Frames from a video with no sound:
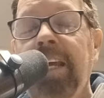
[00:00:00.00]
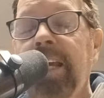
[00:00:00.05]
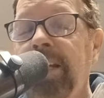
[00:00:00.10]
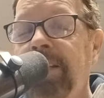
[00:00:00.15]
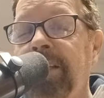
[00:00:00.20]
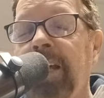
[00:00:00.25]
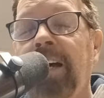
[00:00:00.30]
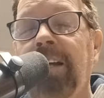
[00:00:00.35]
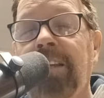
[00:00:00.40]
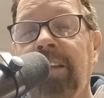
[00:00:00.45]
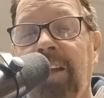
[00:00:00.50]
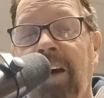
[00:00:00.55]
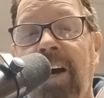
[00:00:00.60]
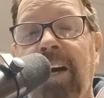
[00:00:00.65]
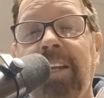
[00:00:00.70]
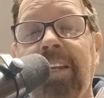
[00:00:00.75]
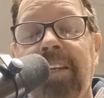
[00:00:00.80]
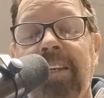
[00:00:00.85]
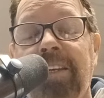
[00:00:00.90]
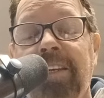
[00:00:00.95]
It's a
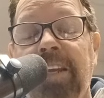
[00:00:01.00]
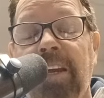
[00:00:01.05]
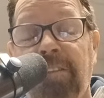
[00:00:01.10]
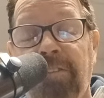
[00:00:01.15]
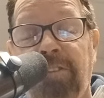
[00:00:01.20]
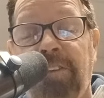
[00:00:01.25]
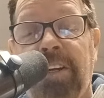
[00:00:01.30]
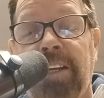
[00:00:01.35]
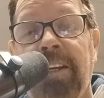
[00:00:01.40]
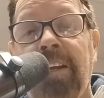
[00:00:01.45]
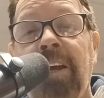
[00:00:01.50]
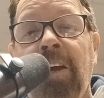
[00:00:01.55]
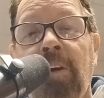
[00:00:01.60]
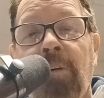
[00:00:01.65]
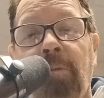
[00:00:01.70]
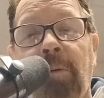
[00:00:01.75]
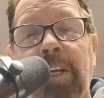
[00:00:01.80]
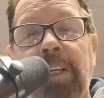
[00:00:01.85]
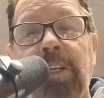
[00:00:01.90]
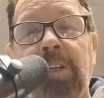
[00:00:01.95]
lot different
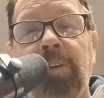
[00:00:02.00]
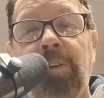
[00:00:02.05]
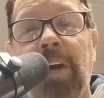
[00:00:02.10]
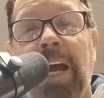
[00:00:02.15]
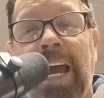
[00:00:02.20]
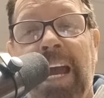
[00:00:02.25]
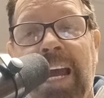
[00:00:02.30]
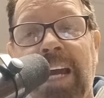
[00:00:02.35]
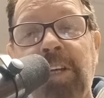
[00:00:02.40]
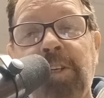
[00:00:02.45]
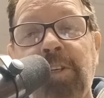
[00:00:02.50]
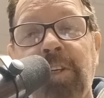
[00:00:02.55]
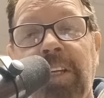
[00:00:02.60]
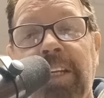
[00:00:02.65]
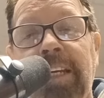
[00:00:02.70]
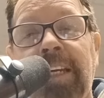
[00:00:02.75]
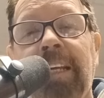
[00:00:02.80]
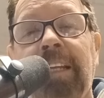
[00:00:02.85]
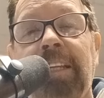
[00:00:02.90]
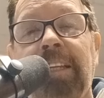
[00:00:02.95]
when you
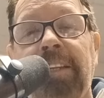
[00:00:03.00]
actually